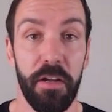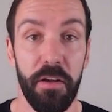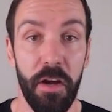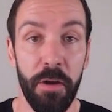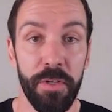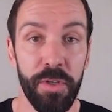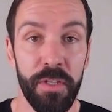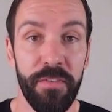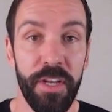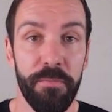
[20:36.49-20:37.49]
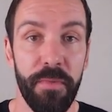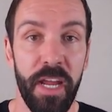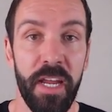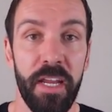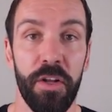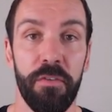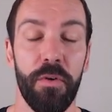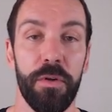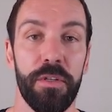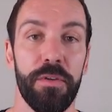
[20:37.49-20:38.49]
I hope you enjoyed the video, and I look
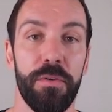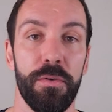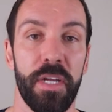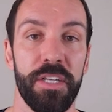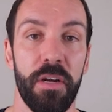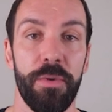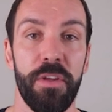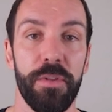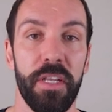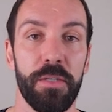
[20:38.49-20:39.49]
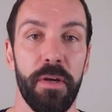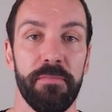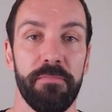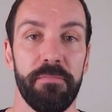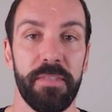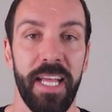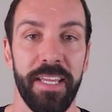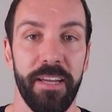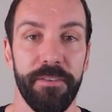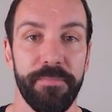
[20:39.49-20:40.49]
forward to catching up with you in the next one. Take care.